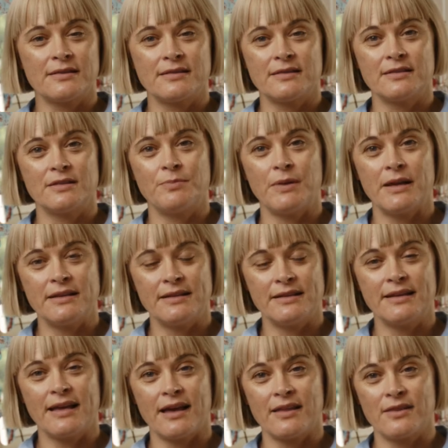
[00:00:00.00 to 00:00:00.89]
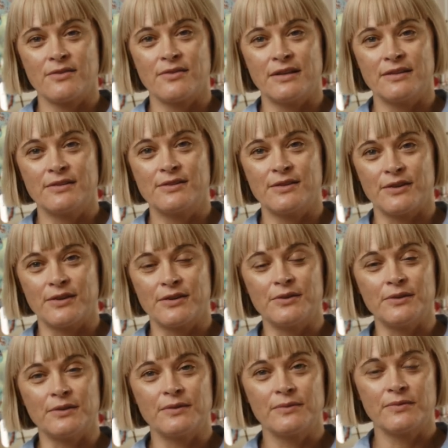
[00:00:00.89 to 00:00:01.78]
suspended gathering
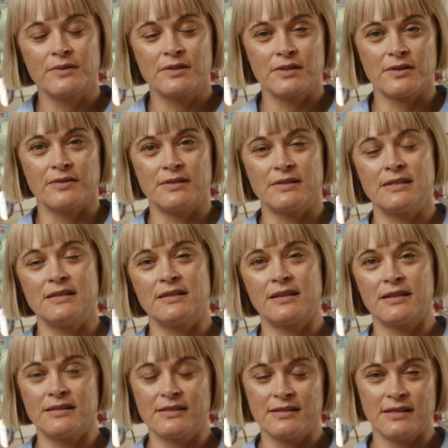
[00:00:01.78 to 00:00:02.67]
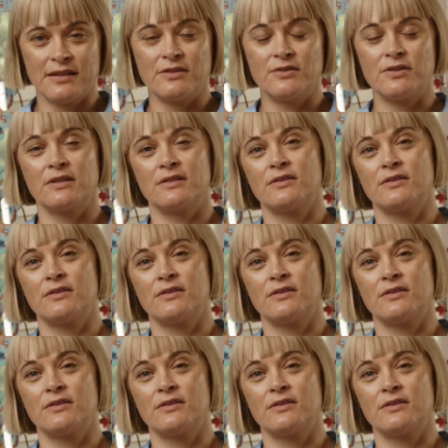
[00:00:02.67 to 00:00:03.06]
circle. So it's the concentric